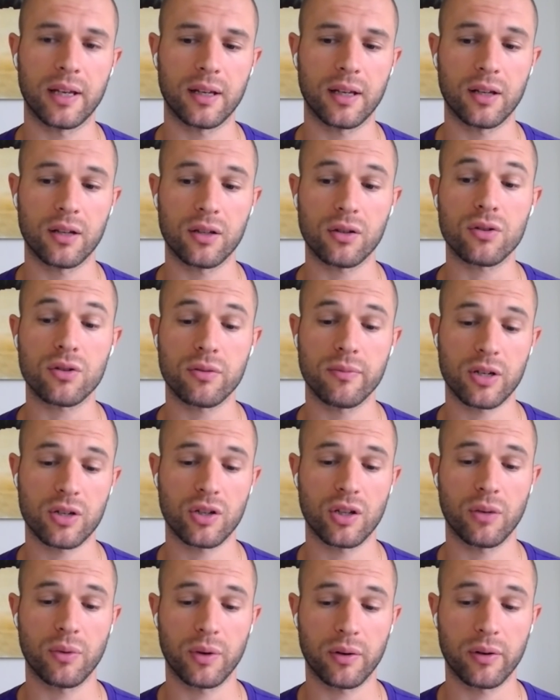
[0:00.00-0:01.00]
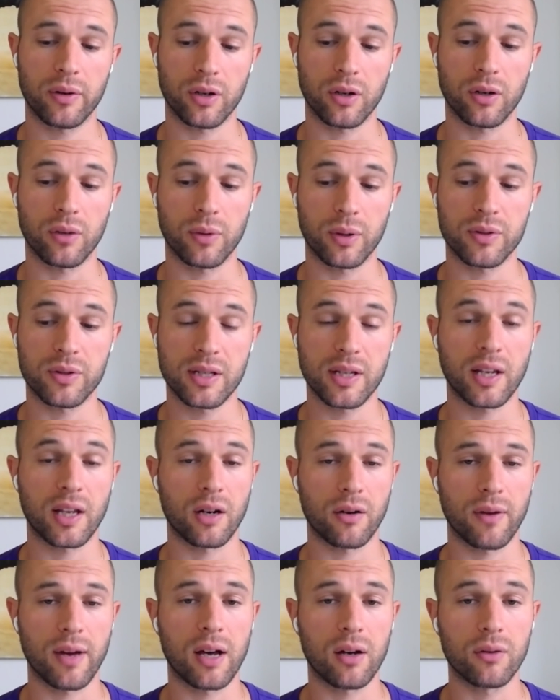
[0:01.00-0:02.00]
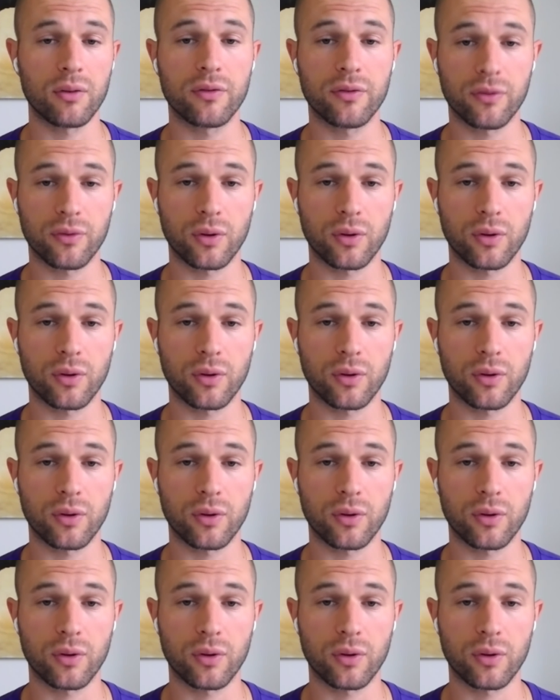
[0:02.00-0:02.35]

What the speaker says: and to also make sure that we were sticking around